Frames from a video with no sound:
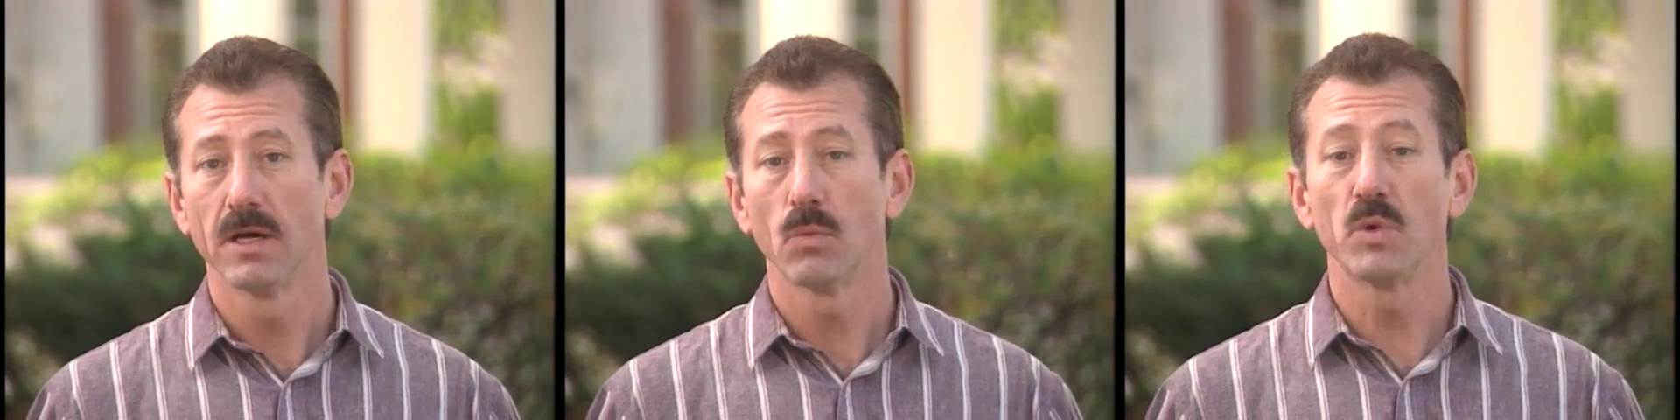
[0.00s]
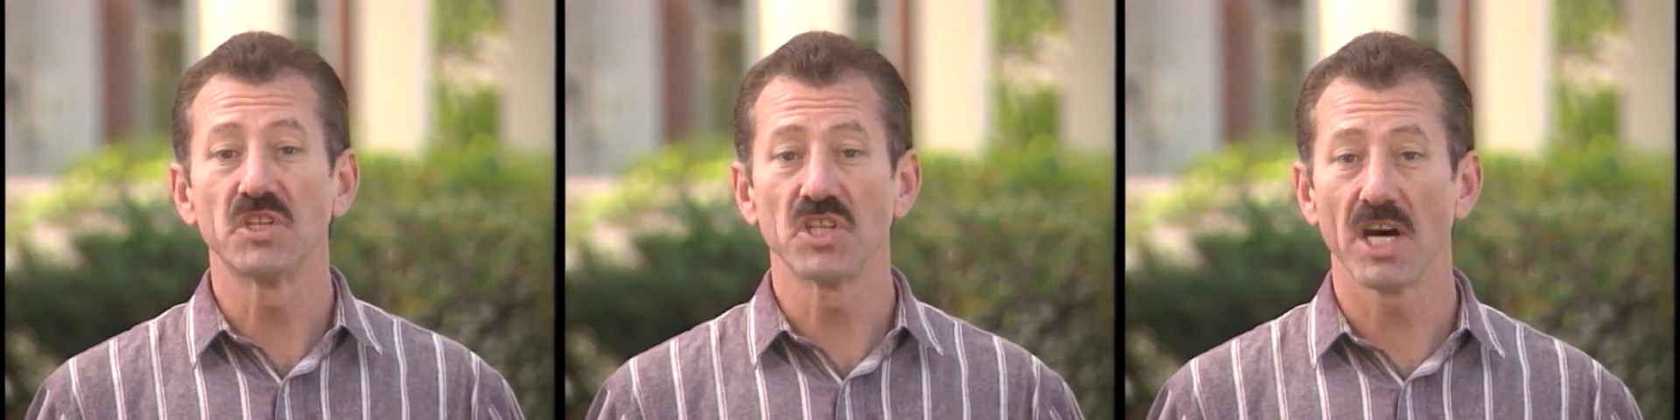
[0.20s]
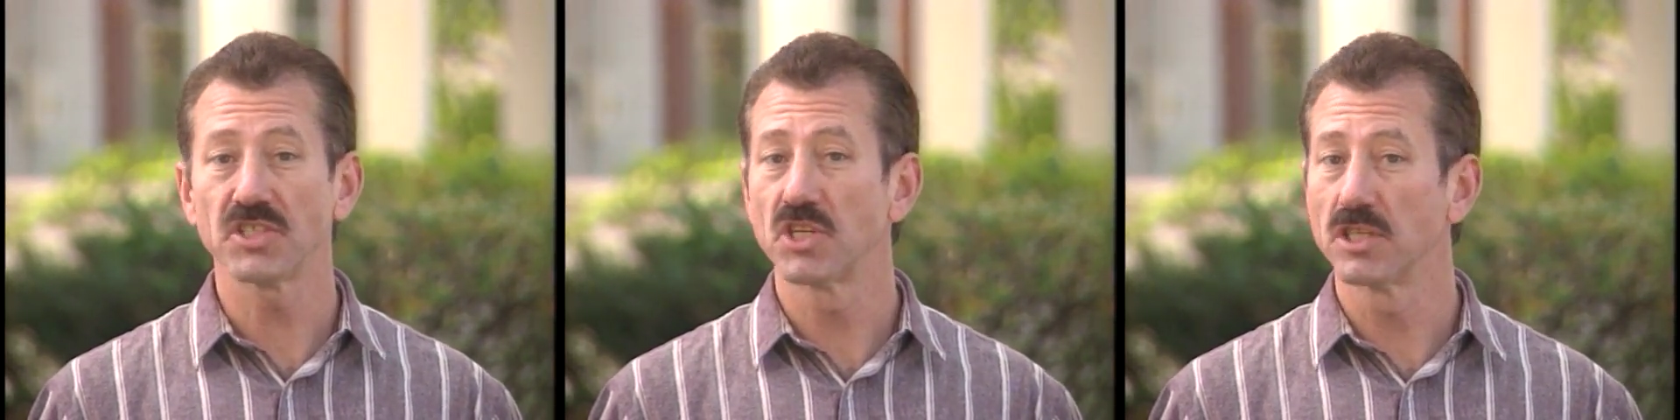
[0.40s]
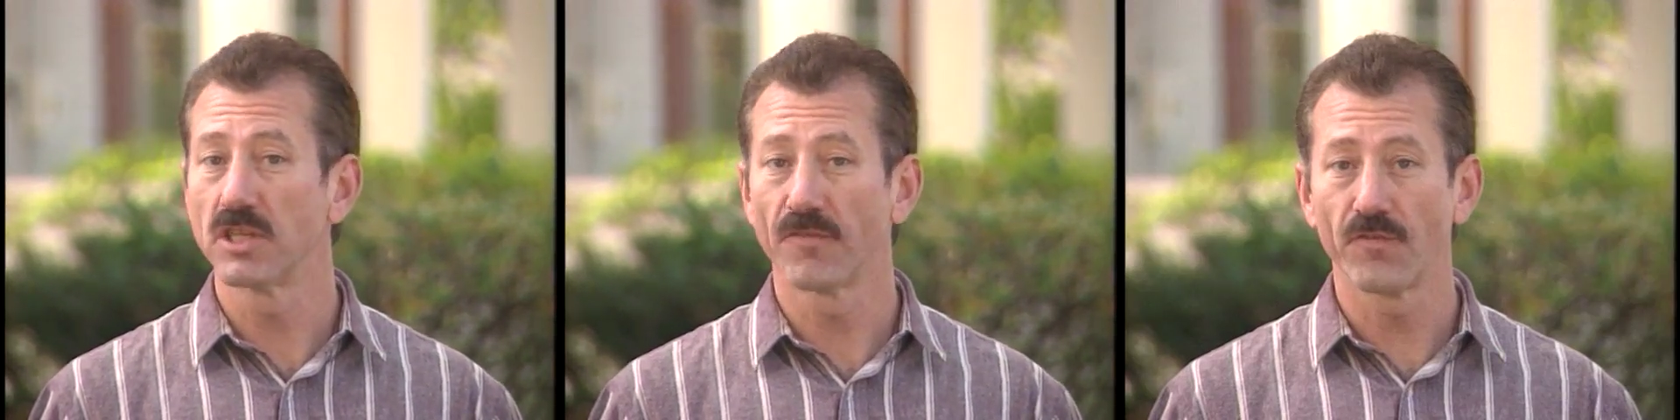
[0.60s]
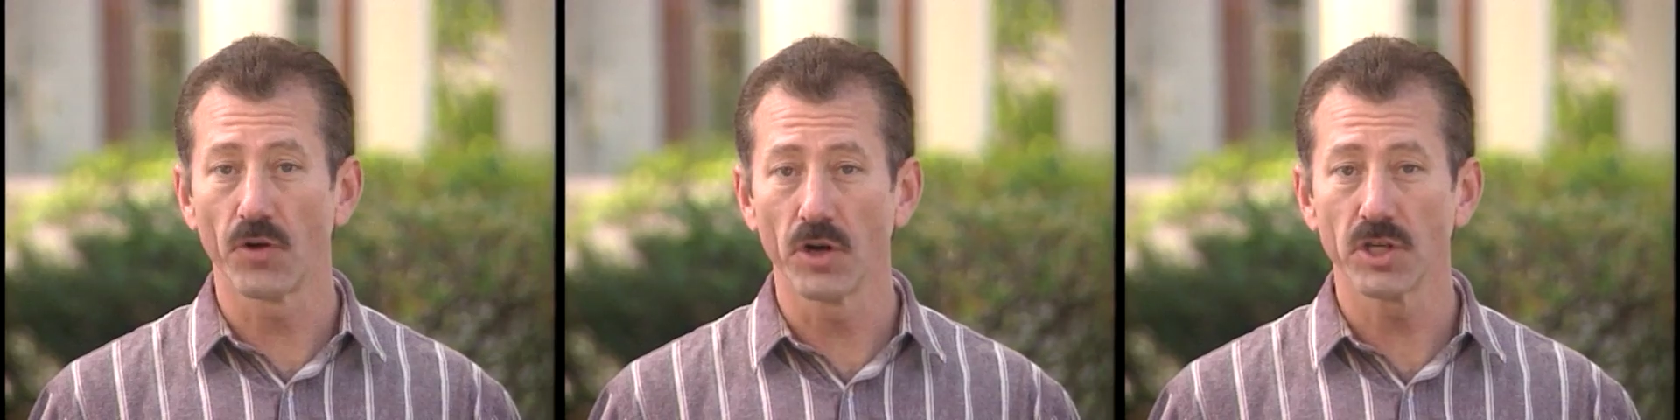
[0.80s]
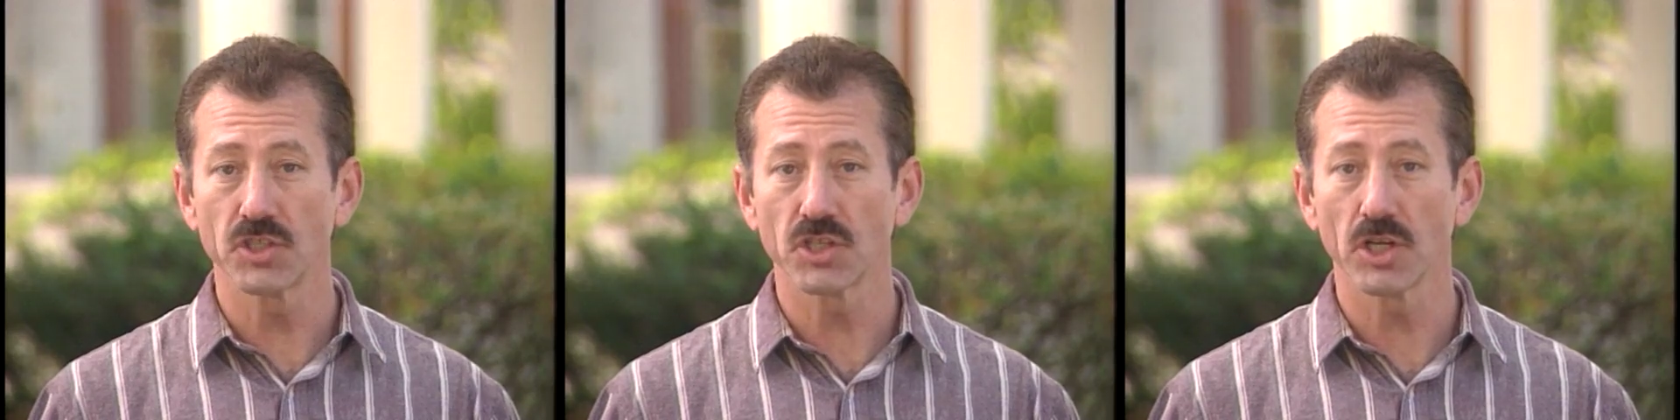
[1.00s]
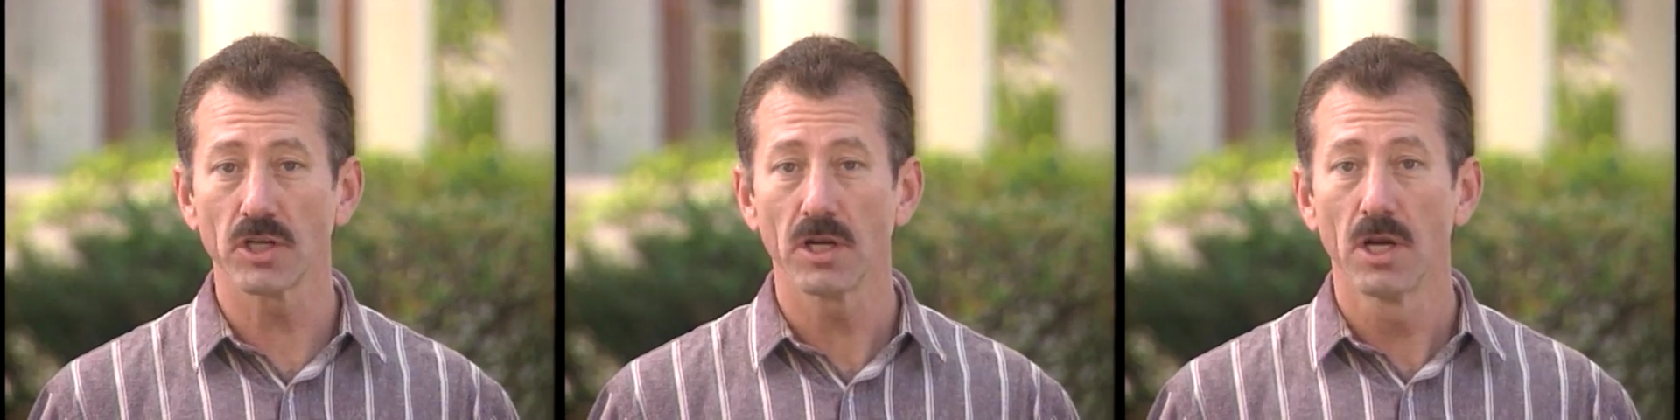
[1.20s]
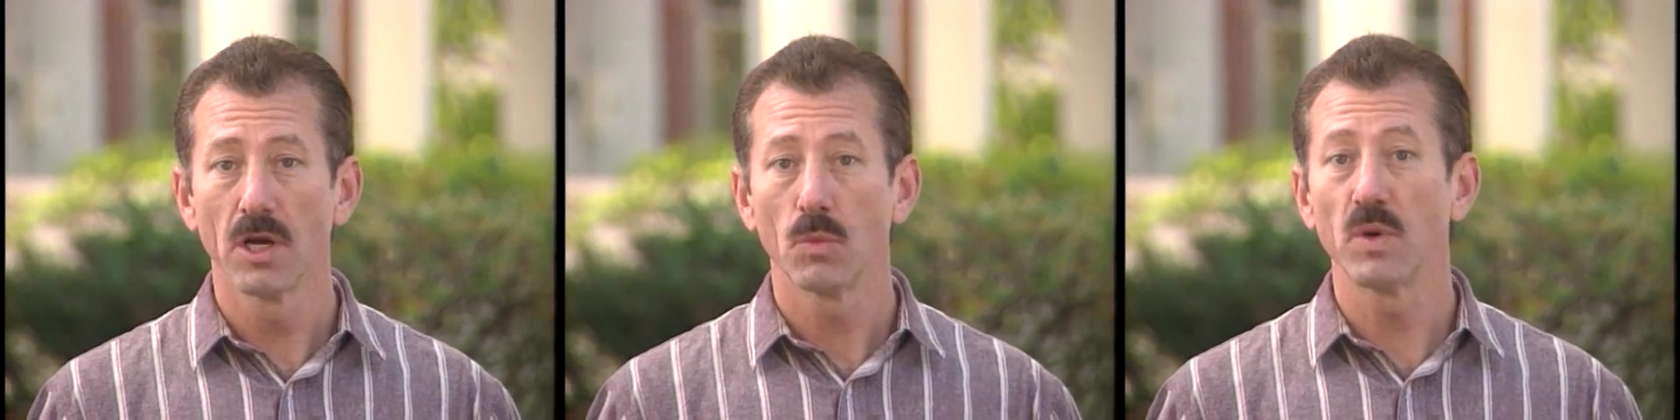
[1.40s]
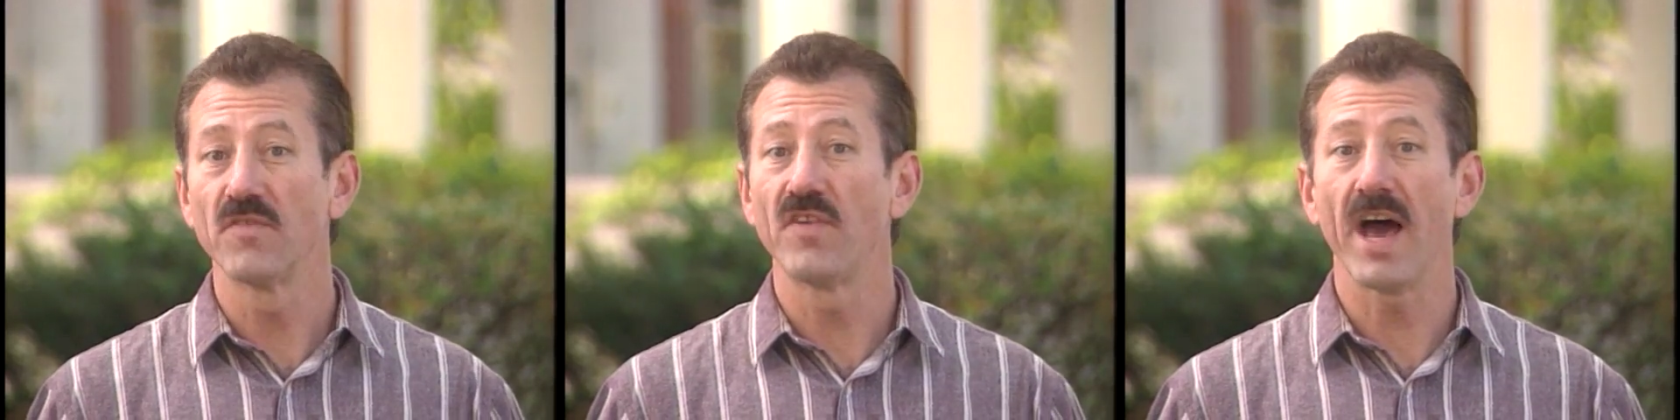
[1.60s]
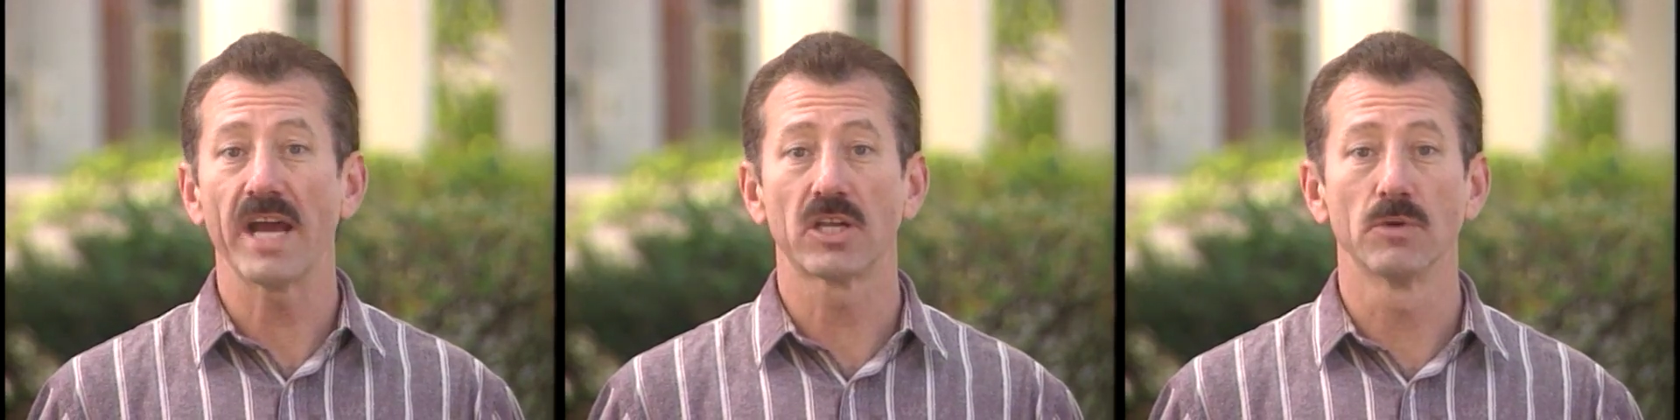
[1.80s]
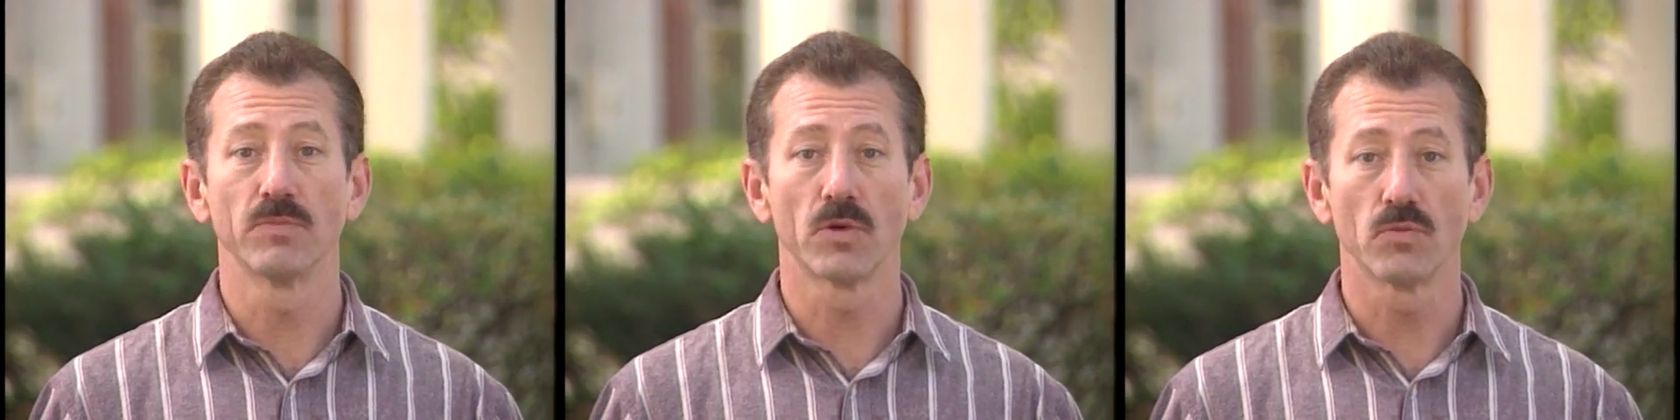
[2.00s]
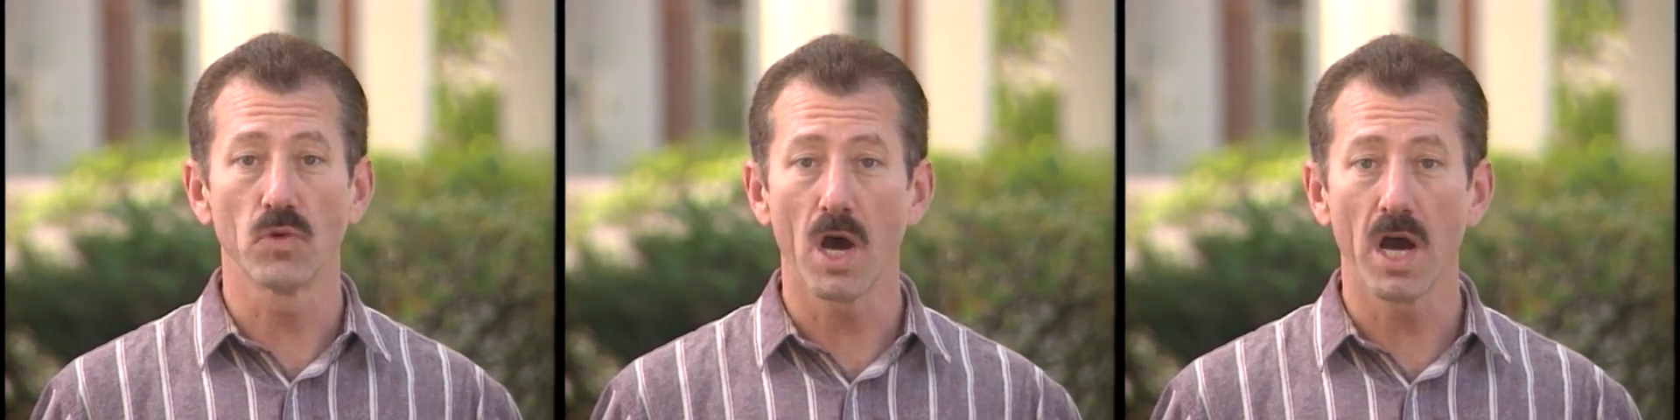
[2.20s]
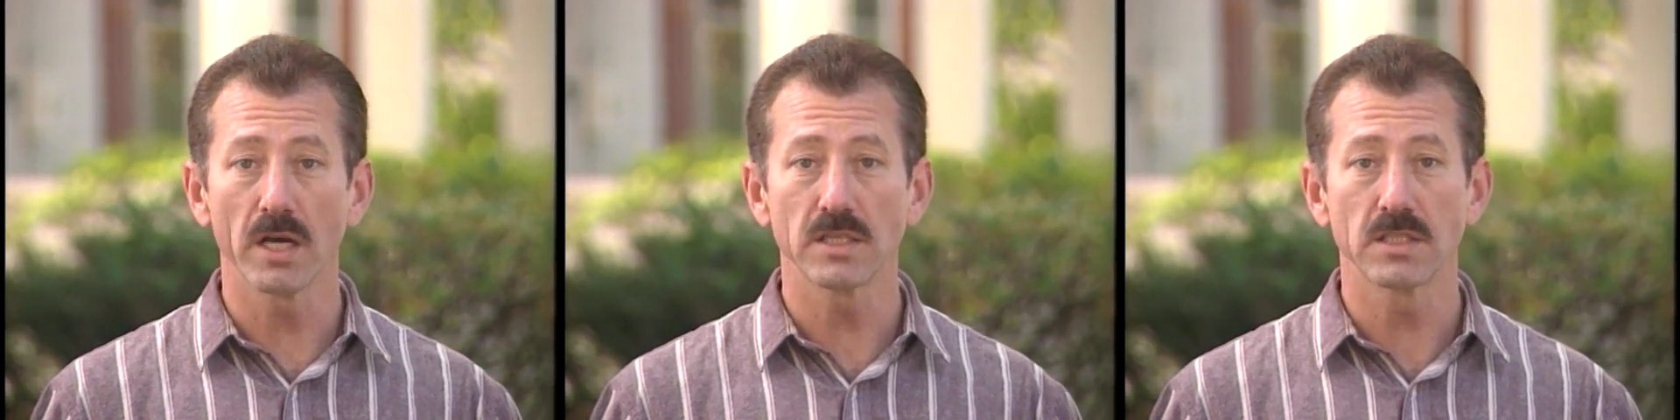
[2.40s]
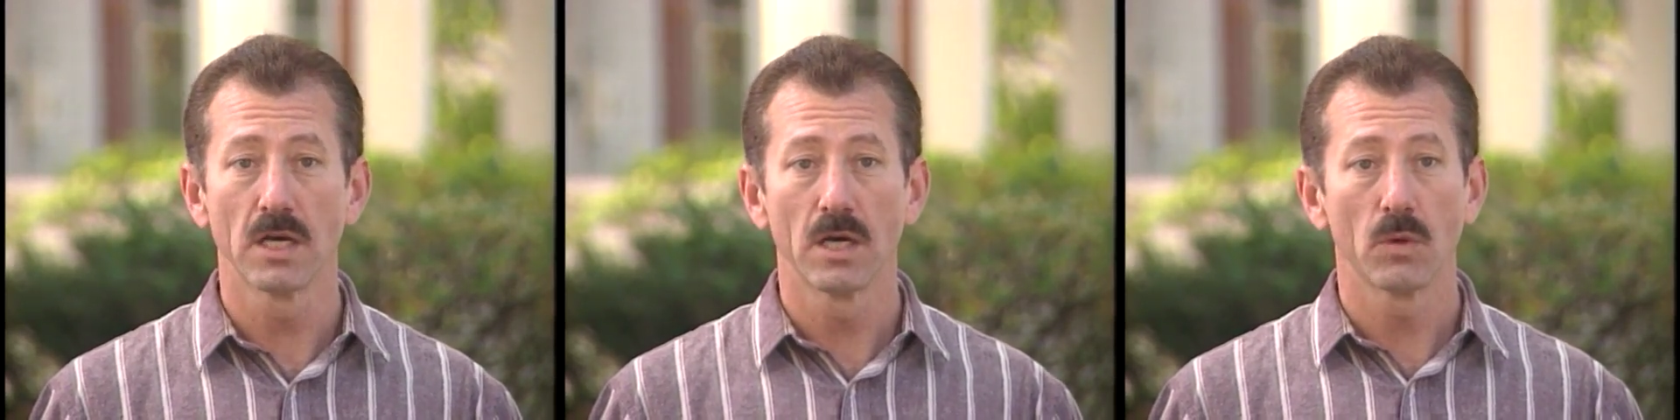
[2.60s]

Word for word: We dusted the furniture, we vacuumed the rugs,